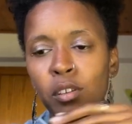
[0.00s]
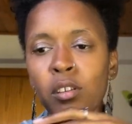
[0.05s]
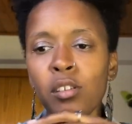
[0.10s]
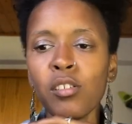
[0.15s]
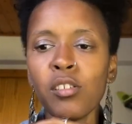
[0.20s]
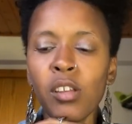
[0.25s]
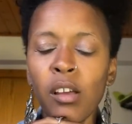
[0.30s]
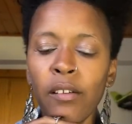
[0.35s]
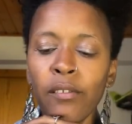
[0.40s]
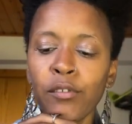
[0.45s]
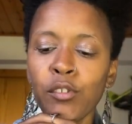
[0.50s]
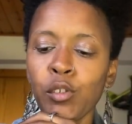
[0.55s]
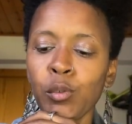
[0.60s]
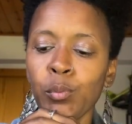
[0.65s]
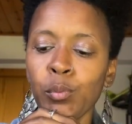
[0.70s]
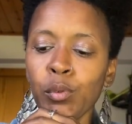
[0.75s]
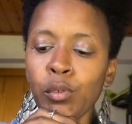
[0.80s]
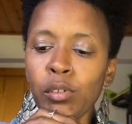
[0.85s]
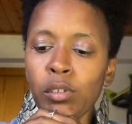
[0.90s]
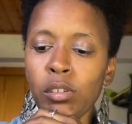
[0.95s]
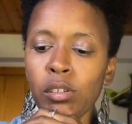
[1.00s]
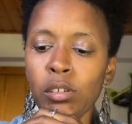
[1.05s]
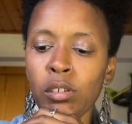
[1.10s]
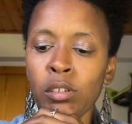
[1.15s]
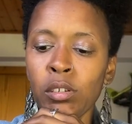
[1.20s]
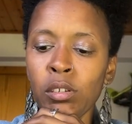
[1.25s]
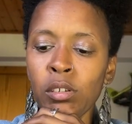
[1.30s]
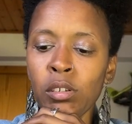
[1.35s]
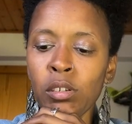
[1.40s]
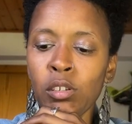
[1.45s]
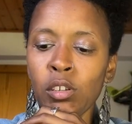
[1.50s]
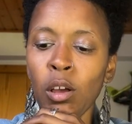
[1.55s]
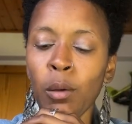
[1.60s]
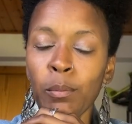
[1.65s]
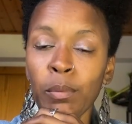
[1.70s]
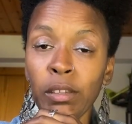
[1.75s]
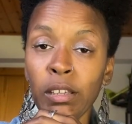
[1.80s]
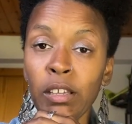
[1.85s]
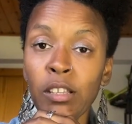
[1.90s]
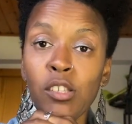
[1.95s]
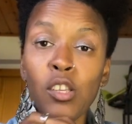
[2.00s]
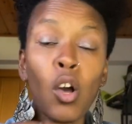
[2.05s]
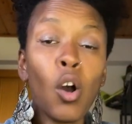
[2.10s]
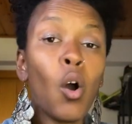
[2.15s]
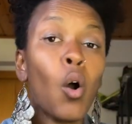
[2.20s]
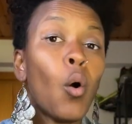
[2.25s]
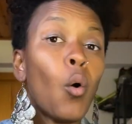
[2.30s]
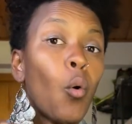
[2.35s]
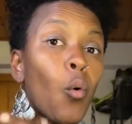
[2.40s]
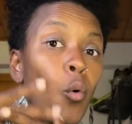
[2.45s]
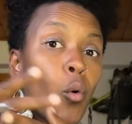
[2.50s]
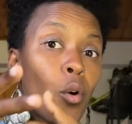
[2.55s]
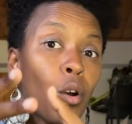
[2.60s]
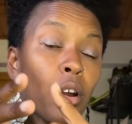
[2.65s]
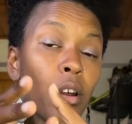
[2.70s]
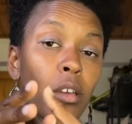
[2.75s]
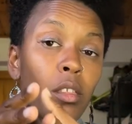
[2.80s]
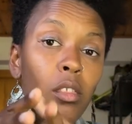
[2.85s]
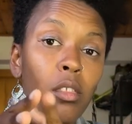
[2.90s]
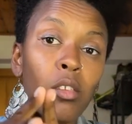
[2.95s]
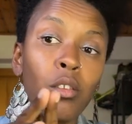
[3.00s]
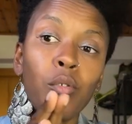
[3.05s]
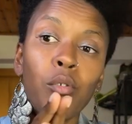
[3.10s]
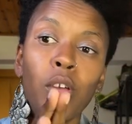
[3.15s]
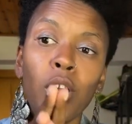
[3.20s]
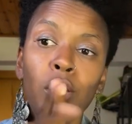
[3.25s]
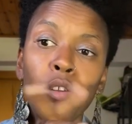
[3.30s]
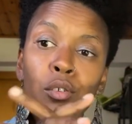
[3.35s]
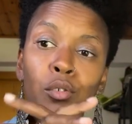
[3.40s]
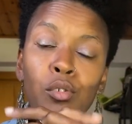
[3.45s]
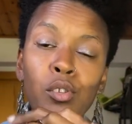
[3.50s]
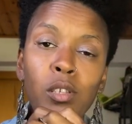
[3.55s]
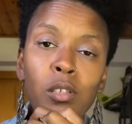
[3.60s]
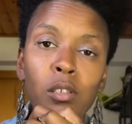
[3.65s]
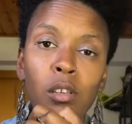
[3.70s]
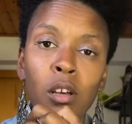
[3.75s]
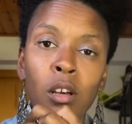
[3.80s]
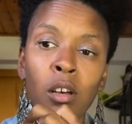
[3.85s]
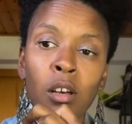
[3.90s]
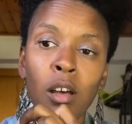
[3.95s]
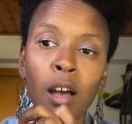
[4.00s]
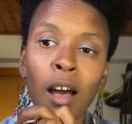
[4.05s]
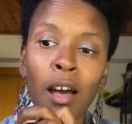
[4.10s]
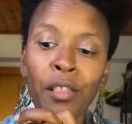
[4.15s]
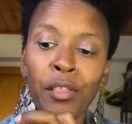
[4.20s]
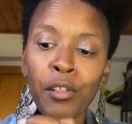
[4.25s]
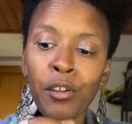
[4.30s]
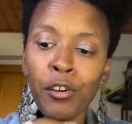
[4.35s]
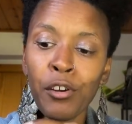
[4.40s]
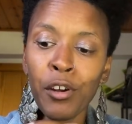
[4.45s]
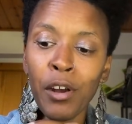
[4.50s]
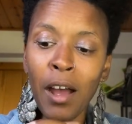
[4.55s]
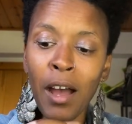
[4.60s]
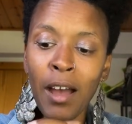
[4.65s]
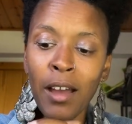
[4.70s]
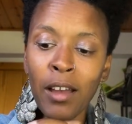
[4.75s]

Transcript: shelf to put the top lids, or you can use other